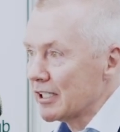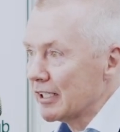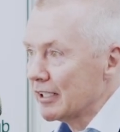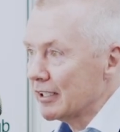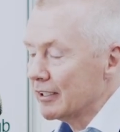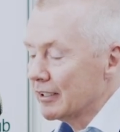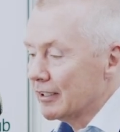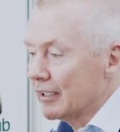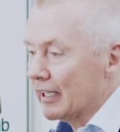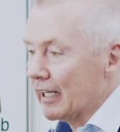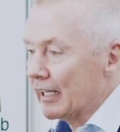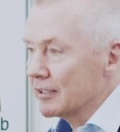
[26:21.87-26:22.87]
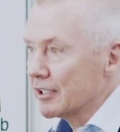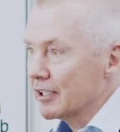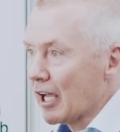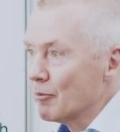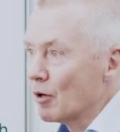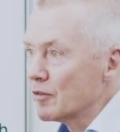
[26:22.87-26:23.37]
and he
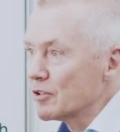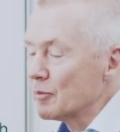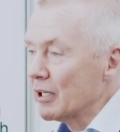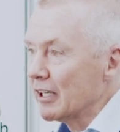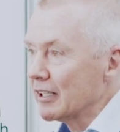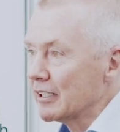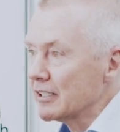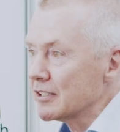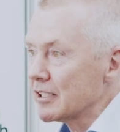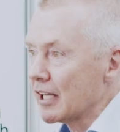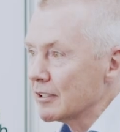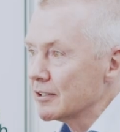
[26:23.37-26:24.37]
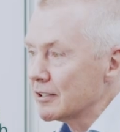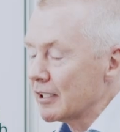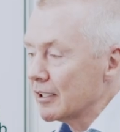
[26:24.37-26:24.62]
came over to me and he said,